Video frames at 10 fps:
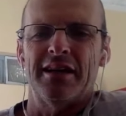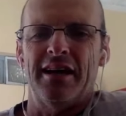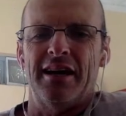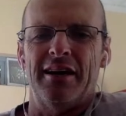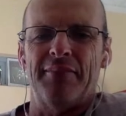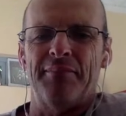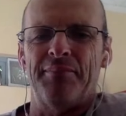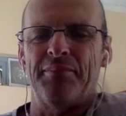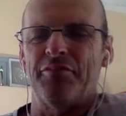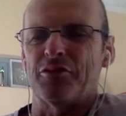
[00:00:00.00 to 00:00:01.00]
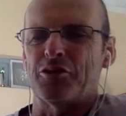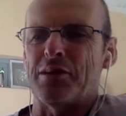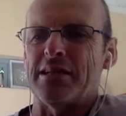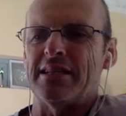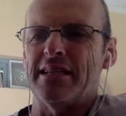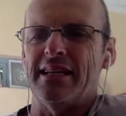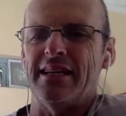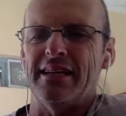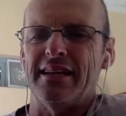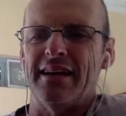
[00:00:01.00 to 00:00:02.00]
for
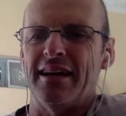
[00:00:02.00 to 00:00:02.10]
20